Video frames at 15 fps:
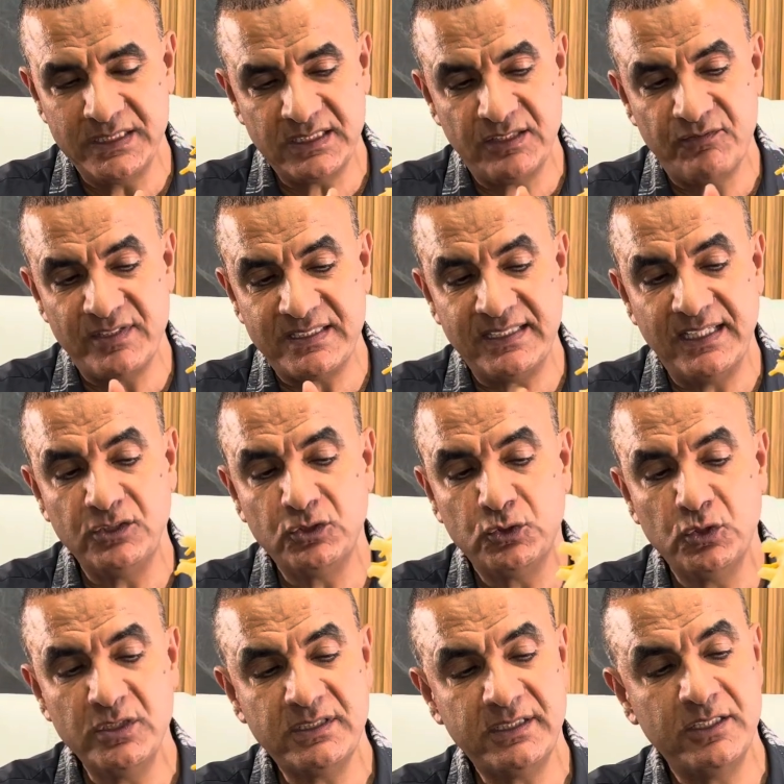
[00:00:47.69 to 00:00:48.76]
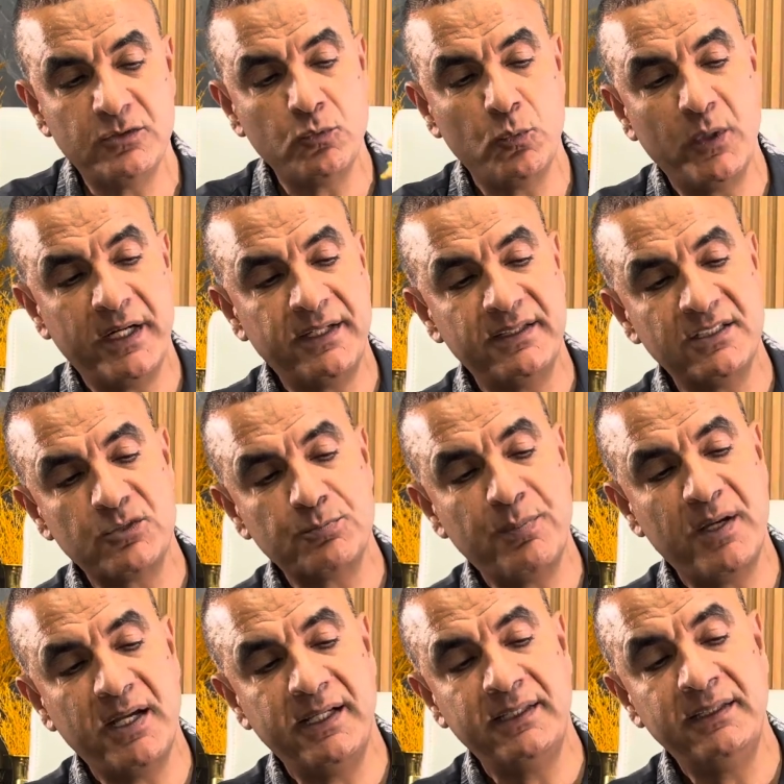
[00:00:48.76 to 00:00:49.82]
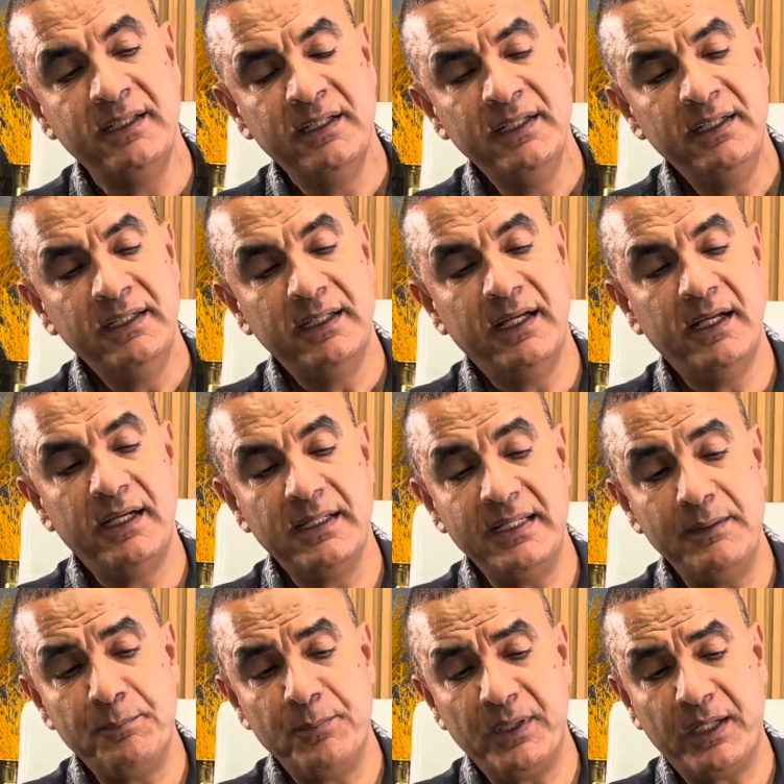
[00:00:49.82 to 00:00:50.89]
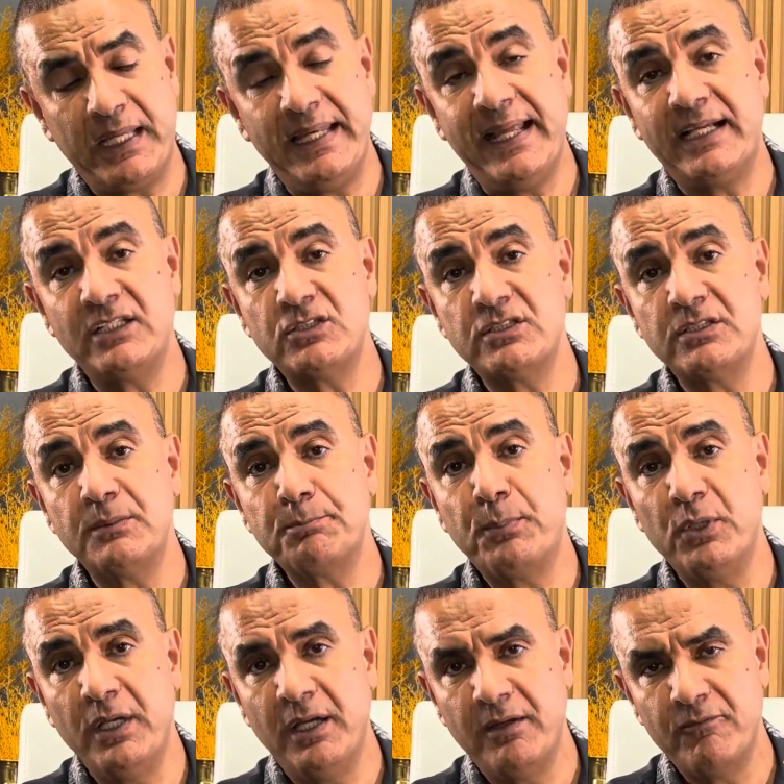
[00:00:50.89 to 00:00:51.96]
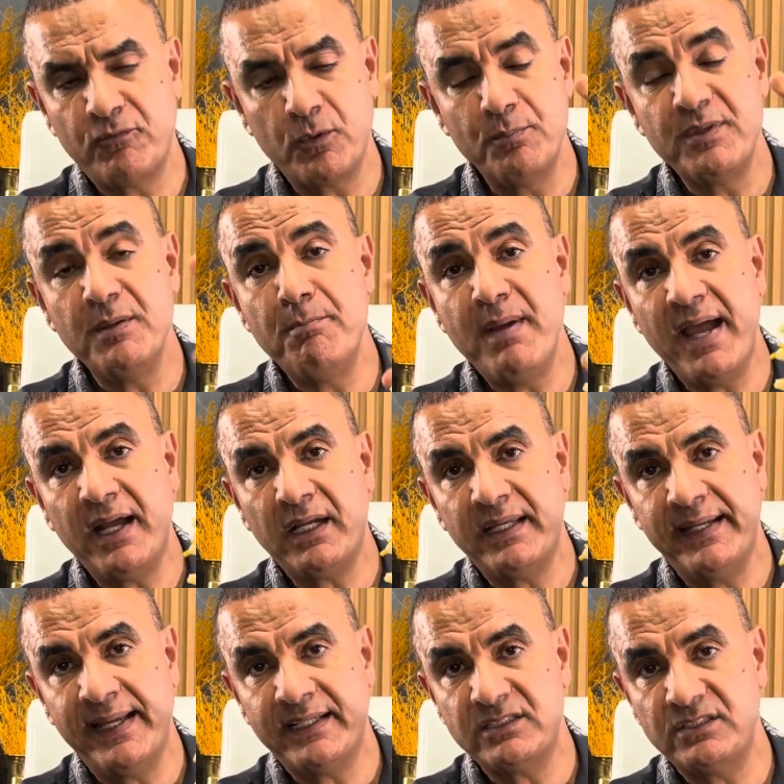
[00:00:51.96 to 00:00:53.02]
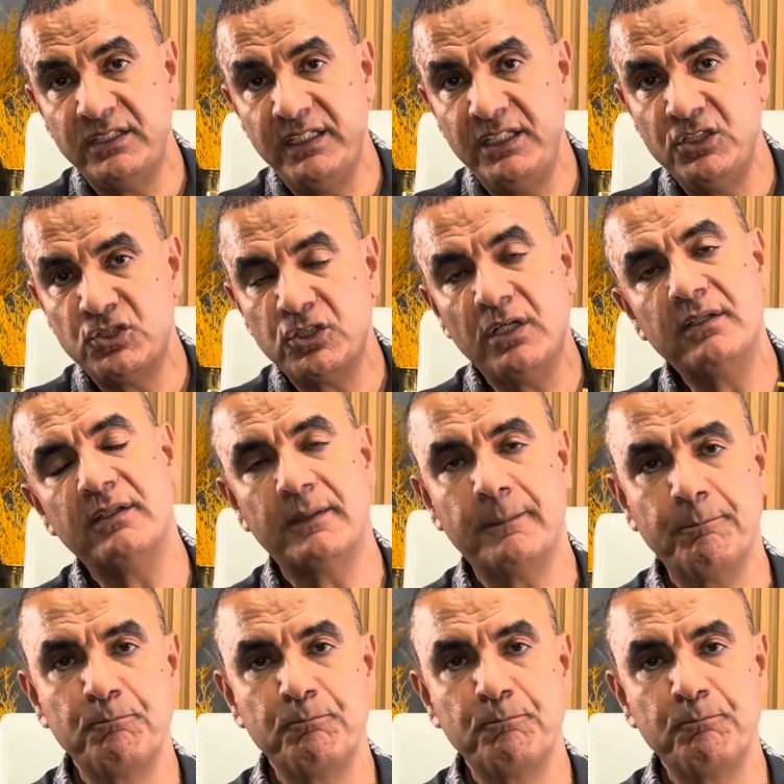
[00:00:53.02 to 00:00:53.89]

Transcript: The facet joints is where the spine connects from the back connects to each other.